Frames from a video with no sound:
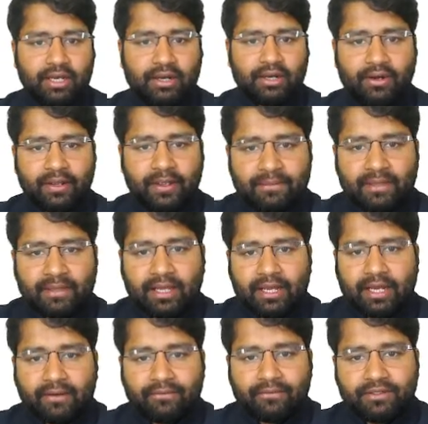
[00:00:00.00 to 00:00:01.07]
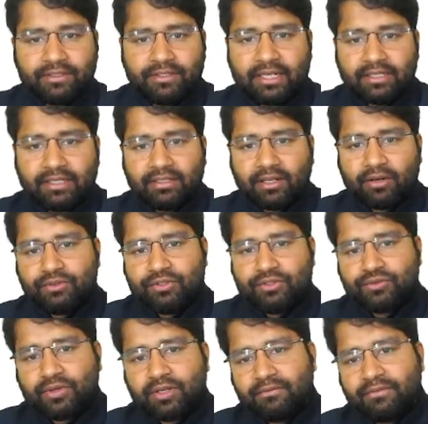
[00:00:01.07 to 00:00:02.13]
Okay, after that, now which
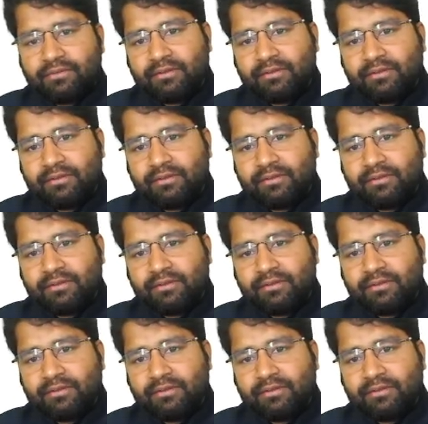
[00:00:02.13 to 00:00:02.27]
one of the